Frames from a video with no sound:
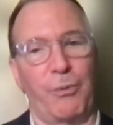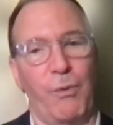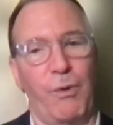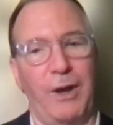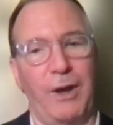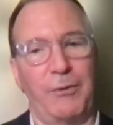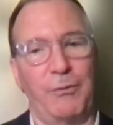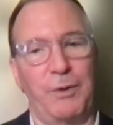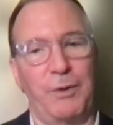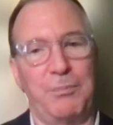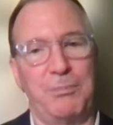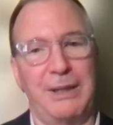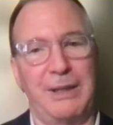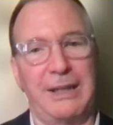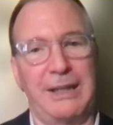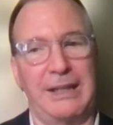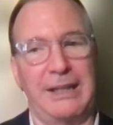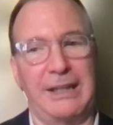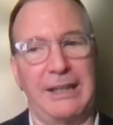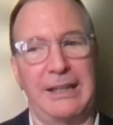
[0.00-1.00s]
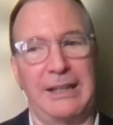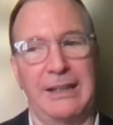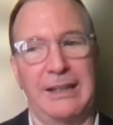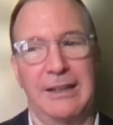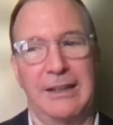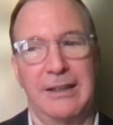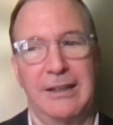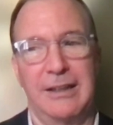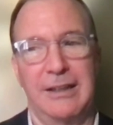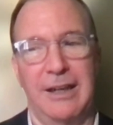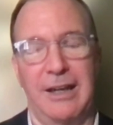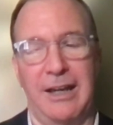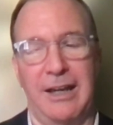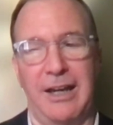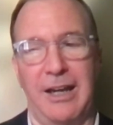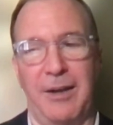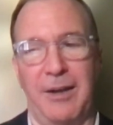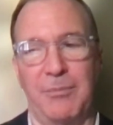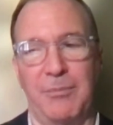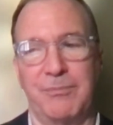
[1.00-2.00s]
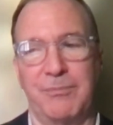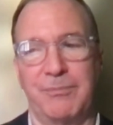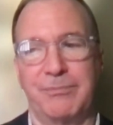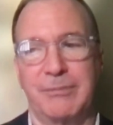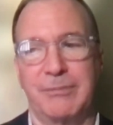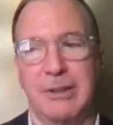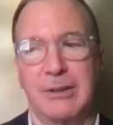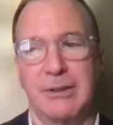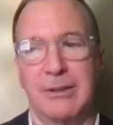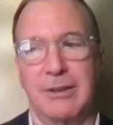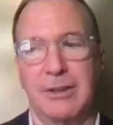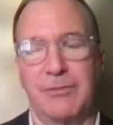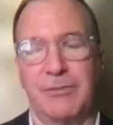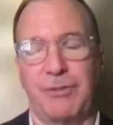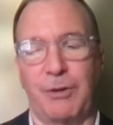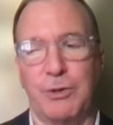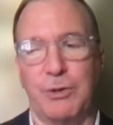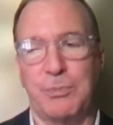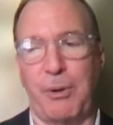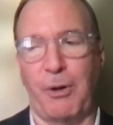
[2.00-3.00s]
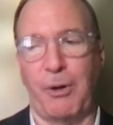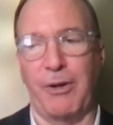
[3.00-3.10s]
One would be, first